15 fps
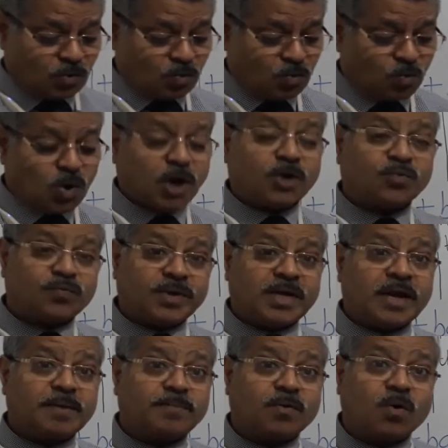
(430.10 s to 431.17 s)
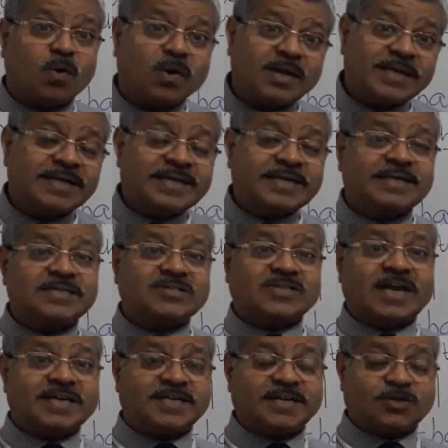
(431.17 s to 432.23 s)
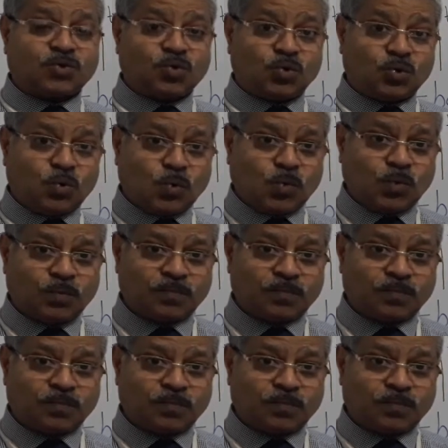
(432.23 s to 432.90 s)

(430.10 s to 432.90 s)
what we have already decided to do.